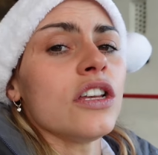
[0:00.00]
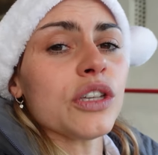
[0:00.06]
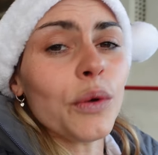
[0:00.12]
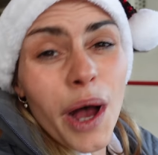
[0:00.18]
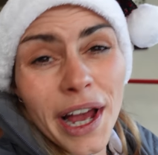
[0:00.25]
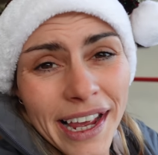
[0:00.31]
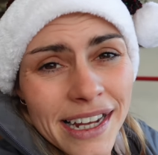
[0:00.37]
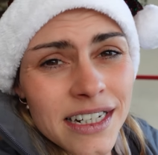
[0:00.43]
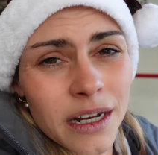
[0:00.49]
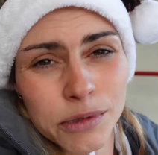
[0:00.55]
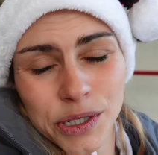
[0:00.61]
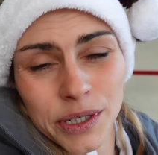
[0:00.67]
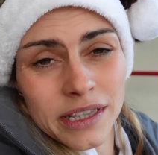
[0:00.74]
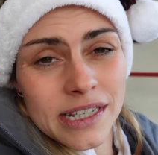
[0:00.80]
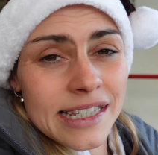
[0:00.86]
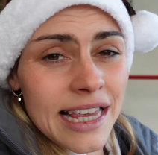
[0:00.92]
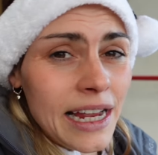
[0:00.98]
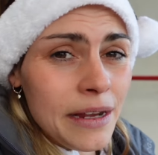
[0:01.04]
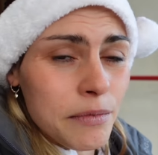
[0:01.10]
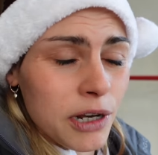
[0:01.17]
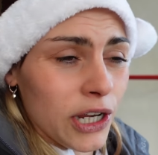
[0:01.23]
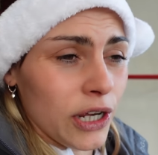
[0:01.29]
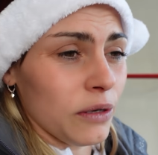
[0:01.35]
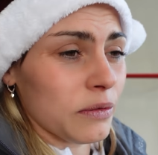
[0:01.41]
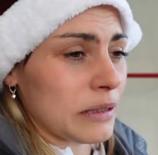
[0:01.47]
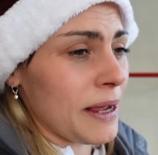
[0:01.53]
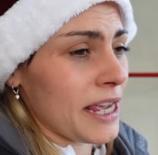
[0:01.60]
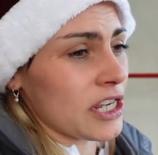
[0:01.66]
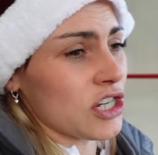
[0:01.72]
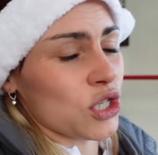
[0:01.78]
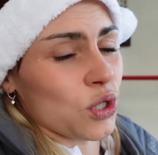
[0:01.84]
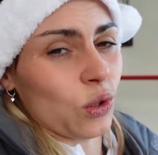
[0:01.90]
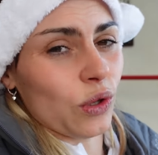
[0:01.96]
So I end up doing the same loops,
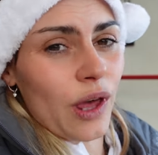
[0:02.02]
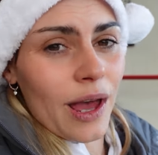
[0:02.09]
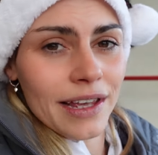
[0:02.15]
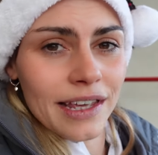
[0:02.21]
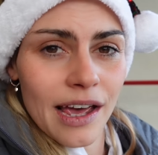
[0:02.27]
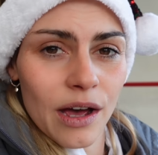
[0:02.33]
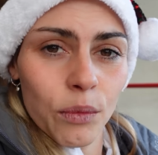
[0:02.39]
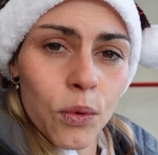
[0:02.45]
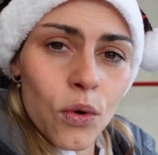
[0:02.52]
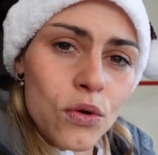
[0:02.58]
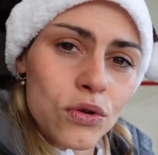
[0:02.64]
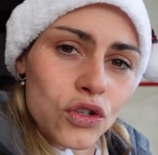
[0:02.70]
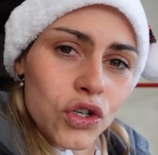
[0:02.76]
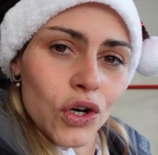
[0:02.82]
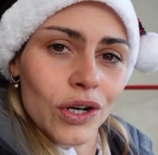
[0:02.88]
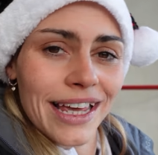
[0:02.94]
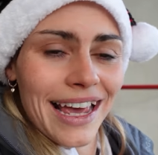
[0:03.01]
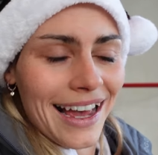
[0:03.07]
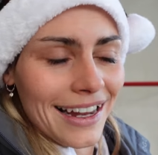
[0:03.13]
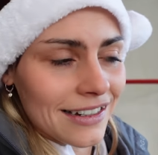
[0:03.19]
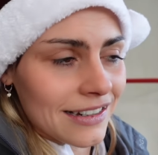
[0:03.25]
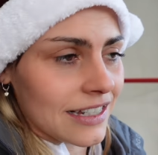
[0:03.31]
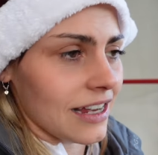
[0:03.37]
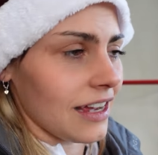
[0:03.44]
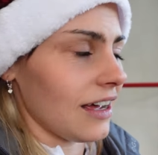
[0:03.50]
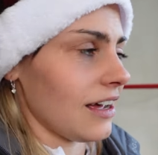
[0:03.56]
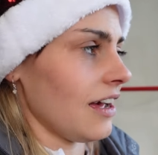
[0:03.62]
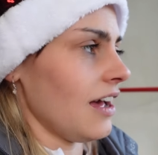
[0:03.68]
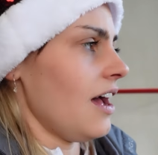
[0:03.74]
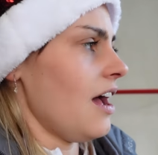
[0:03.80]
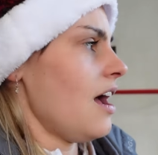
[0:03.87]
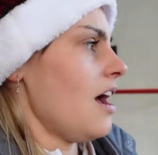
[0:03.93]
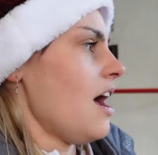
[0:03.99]
making sure that I get a walk, trot, canter
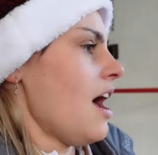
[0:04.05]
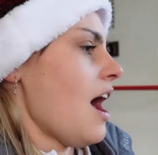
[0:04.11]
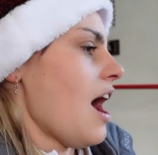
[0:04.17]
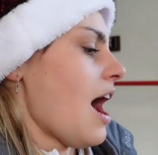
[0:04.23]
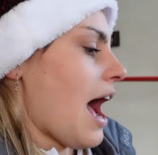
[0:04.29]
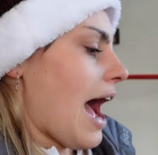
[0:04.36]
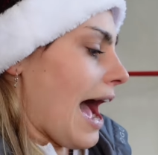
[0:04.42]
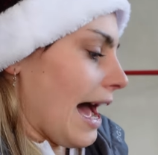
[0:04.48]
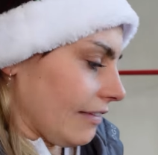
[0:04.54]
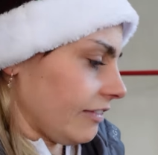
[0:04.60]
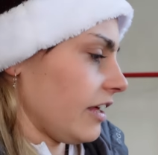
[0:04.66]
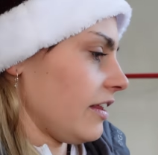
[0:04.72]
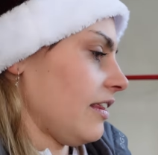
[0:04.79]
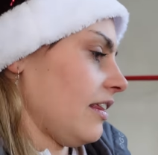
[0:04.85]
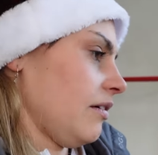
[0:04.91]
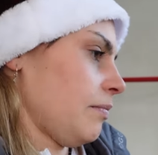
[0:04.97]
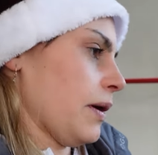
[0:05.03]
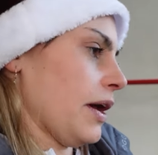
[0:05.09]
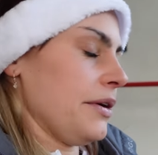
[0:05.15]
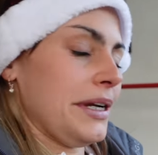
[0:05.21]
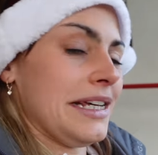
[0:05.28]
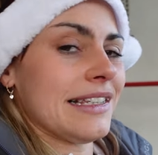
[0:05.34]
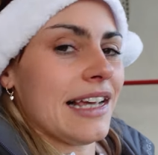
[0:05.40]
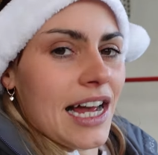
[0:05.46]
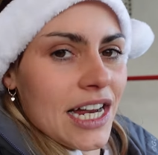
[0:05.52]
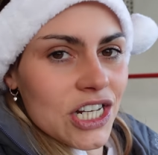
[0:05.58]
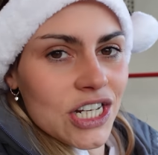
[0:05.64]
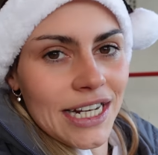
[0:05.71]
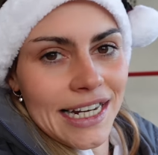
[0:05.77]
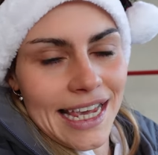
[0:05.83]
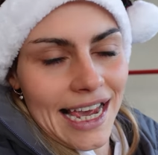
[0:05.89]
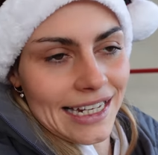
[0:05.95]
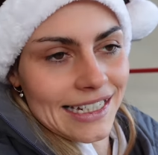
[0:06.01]
and that the ponies
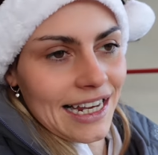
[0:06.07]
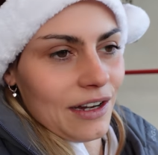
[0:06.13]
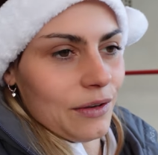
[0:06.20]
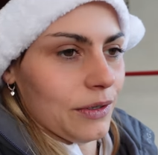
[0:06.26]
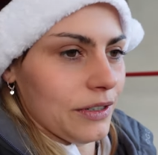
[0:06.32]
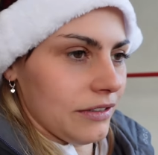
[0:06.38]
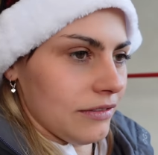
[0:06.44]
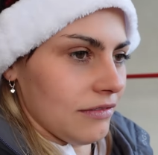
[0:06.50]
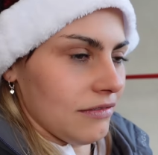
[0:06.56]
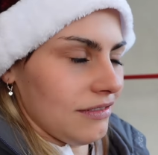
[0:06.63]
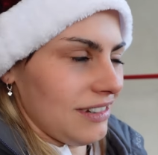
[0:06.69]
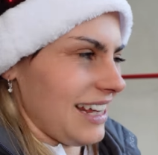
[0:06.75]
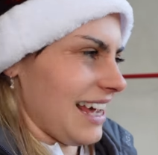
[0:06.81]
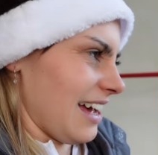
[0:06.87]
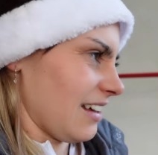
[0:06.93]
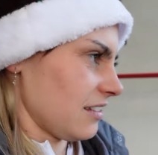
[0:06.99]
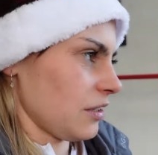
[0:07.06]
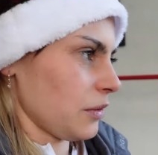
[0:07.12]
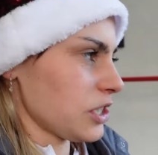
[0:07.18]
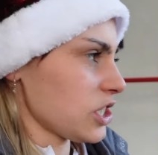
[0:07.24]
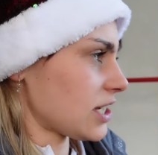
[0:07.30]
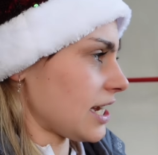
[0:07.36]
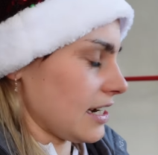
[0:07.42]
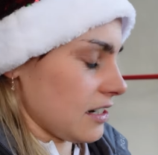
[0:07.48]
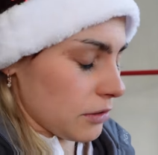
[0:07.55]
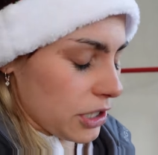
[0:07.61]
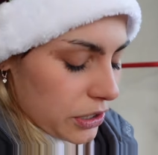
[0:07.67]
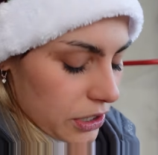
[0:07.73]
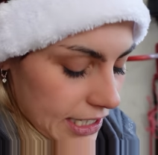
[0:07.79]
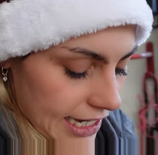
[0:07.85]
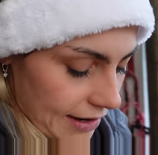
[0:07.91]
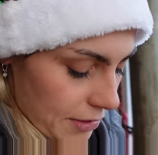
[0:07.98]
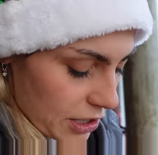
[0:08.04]
actually get out and yeah, so I just end up doing the
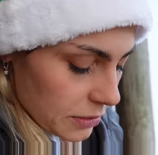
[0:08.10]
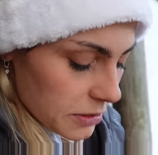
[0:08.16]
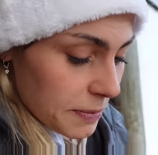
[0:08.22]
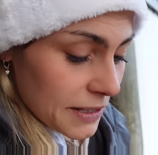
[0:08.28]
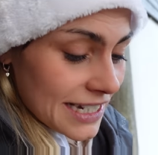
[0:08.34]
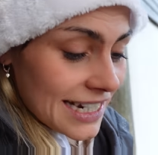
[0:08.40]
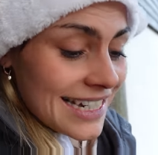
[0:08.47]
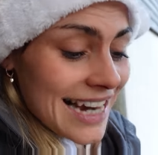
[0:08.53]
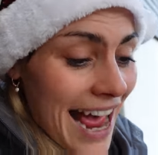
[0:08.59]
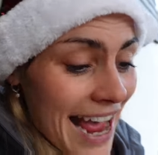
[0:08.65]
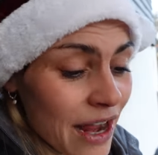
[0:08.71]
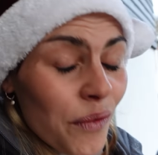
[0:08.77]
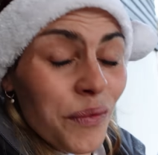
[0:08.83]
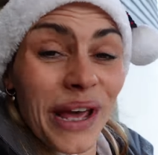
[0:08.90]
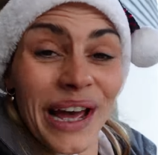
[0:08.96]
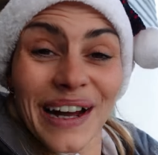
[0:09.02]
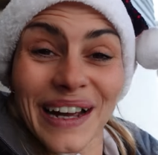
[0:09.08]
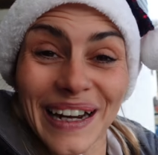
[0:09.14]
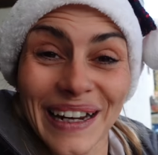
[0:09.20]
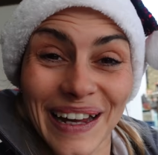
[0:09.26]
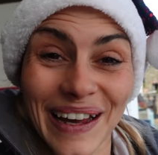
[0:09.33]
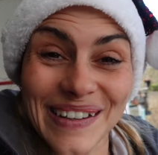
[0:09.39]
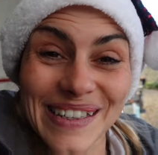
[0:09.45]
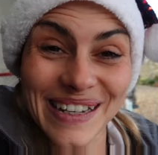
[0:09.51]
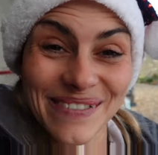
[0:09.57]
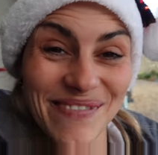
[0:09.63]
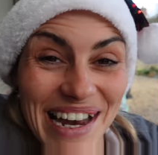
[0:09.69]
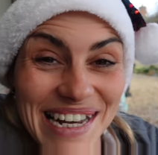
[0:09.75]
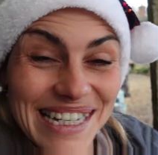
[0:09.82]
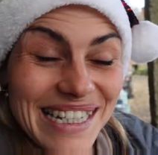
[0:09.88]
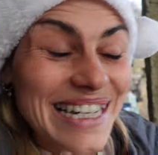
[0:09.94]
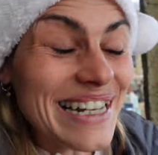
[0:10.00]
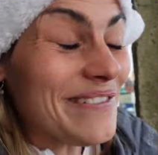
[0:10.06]
same loops. But today we are gonna go somewhere
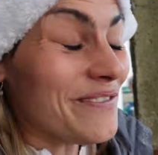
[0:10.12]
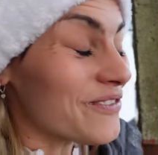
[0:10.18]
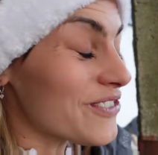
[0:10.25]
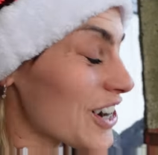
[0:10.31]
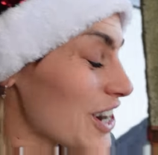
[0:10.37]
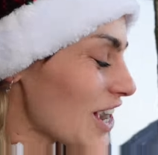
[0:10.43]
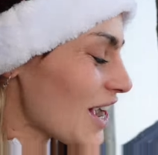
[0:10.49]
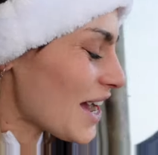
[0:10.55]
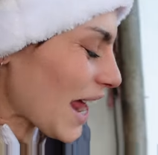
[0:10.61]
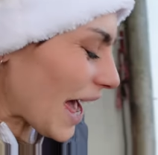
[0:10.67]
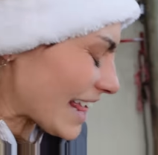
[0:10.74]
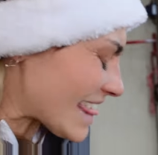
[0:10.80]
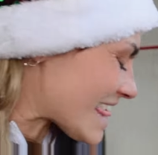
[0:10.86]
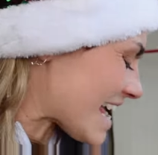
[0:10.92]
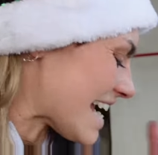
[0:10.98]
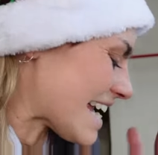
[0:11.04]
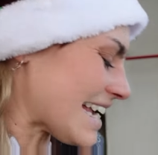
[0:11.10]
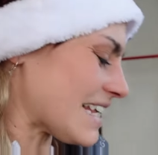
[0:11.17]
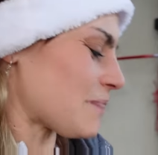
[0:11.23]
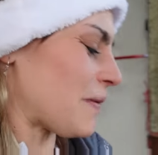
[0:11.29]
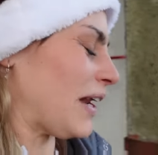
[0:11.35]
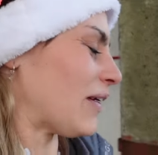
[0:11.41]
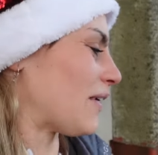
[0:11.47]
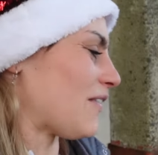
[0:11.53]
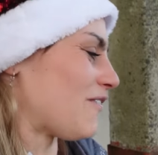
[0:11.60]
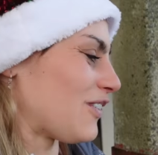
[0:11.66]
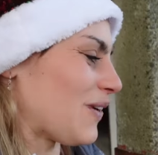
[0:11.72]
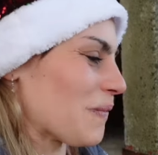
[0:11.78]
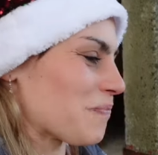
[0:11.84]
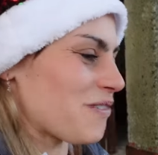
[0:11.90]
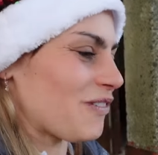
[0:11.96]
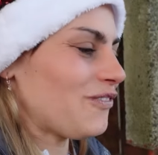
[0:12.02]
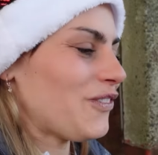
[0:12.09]
different. I think it's been on a
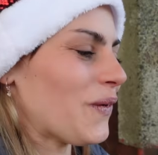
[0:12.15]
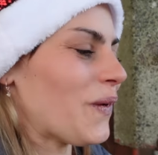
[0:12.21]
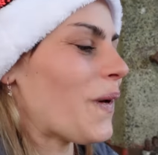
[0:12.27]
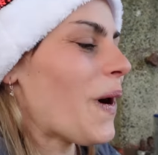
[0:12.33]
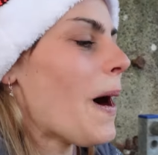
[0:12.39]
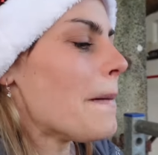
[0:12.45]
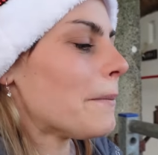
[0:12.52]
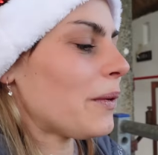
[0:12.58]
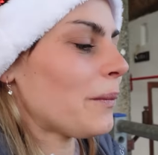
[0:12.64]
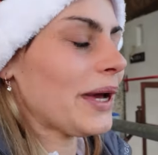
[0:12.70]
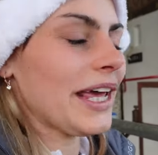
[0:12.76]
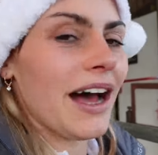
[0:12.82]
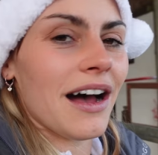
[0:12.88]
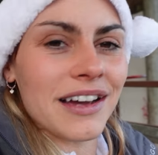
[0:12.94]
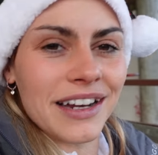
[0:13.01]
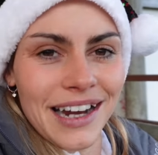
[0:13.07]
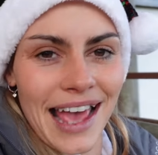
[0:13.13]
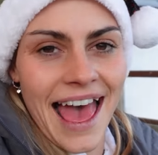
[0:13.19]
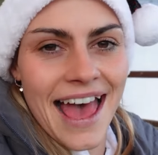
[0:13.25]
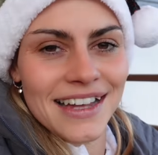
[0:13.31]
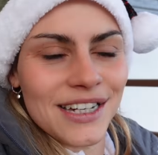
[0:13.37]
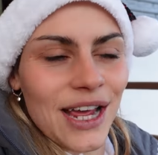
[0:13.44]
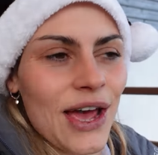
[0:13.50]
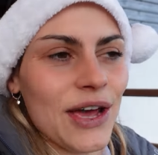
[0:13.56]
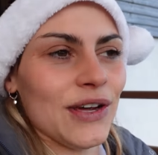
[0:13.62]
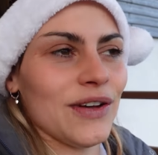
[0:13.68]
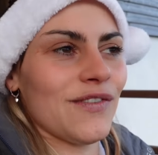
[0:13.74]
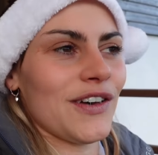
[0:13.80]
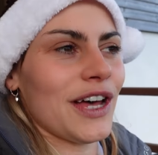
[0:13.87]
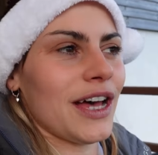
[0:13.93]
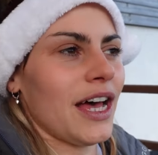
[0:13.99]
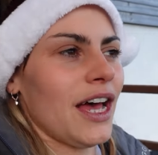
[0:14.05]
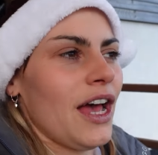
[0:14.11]
vlog before, but we are gonna head
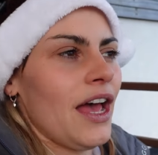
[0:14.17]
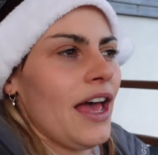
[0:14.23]
over.